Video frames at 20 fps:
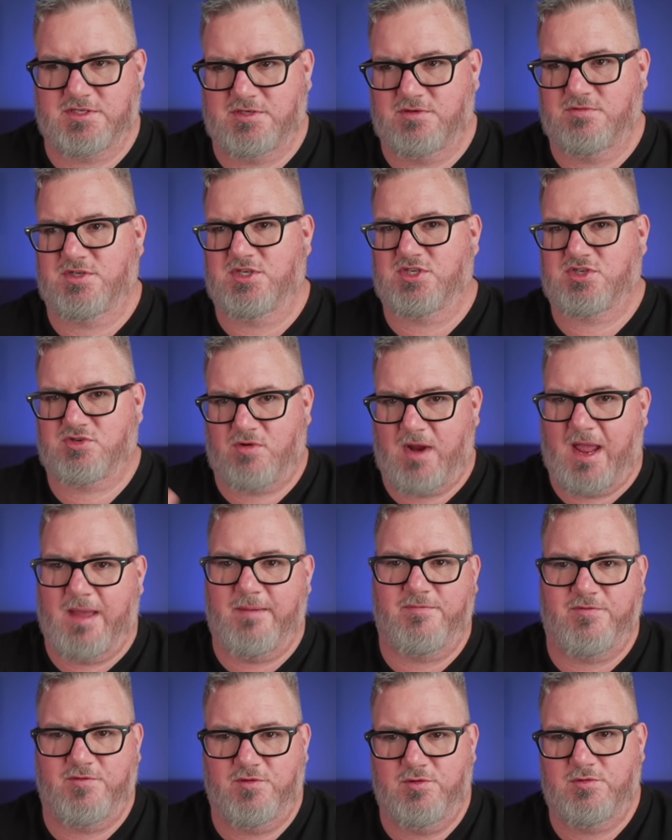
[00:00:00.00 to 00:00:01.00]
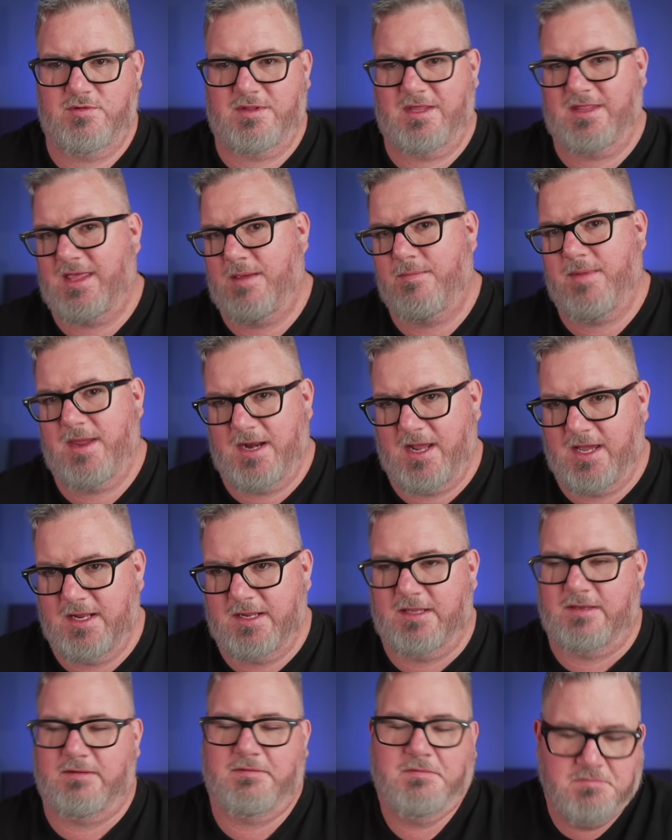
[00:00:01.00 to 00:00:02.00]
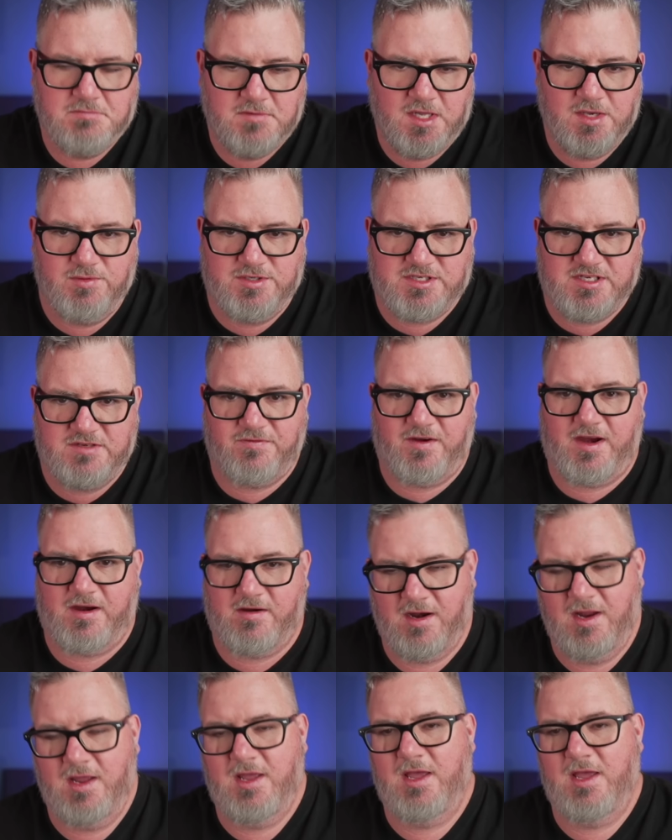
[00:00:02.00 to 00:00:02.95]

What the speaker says: to just grab food that they may not eat, which is fair.